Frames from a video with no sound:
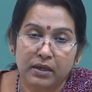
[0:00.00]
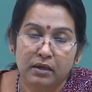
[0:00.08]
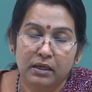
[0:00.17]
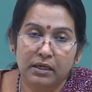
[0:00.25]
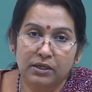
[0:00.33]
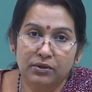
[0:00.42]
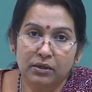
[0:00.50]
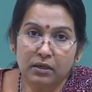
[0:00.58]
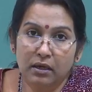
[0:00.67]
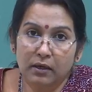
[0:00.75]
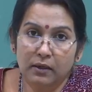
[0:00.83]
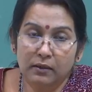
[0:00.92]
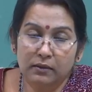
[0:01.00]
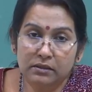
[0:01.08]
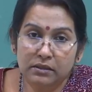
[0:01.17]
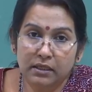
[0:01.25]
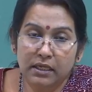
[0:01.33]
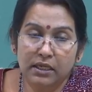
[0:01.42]
in your
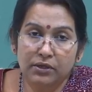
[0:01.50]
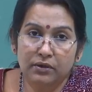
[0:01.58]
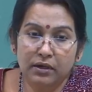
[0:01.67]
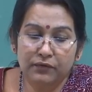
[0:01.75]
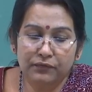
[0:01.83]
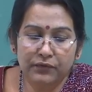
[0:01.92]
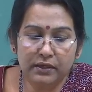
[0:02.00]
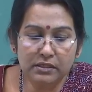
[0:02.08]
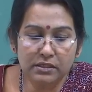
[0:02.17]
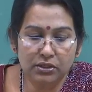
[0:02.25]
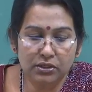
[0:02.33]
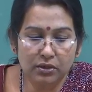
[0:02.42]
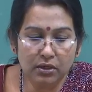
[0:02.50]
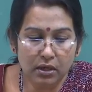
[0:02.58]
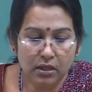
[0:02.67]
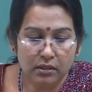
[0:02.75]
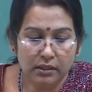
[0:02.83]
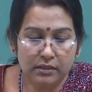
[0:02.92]
study, in your reference, in your
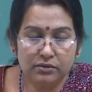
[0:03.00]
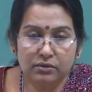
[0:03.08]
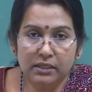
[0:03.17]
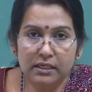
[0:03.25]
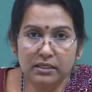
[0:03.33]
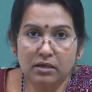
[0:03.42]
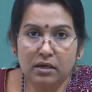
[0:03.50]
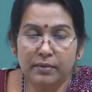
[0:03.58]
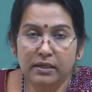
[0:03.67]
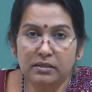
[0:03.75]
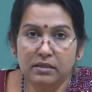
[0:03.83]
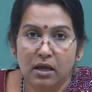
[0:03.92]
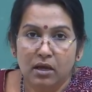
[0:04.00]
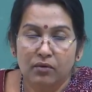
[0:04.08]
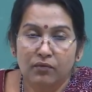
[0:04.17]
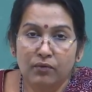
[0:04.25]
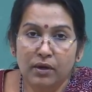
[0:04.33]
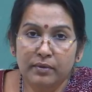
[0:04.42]
thing. So, that is the, because
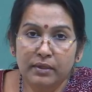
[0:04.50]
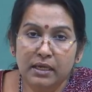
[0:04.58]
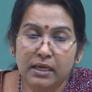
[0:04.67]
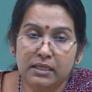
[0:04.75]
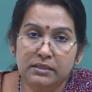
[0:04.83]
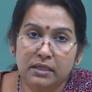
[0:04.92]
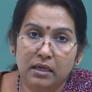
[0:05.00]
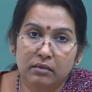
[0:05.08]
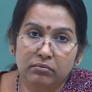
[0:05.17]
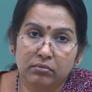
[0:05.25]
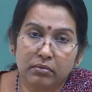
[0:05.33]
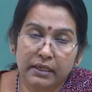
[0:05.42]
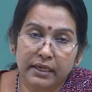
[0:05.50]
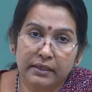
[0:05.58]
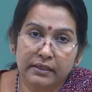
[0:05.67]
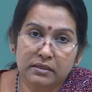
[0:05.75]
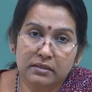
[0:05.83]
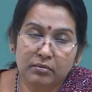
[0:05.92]
whoever has
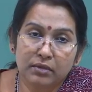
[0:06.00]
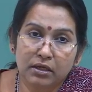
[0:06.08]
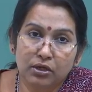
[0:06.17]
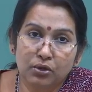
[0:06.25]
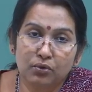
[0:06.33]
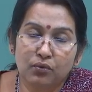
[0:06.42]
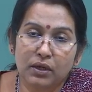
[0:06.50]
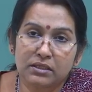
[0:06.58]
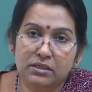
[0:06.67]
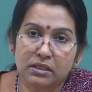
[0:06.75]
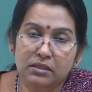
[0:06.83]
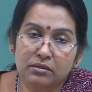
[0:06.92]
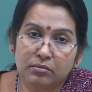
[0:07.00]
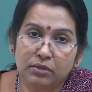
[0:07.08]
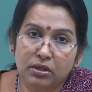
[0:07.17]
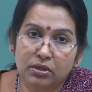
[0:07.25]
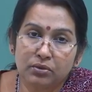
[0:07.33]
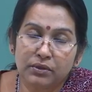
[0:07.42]
created something new, has done
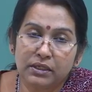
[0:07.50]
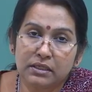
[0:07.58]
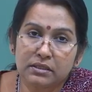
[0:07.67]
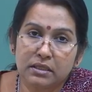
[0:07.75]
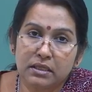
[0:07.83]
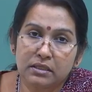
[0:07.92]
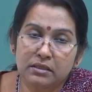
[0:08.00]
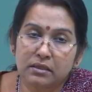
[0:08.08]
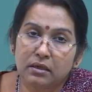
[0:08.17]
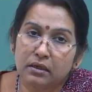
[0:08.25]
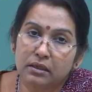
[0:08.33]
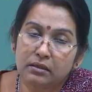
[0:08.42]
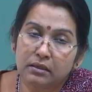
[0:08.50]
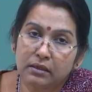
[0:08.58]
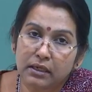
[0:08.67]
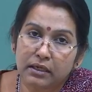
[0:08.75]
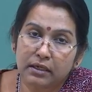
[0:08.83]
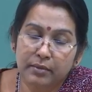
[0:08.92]
something new, it is his or her
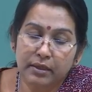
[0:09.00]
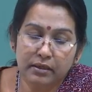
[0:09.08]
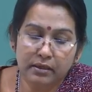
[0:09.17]
academic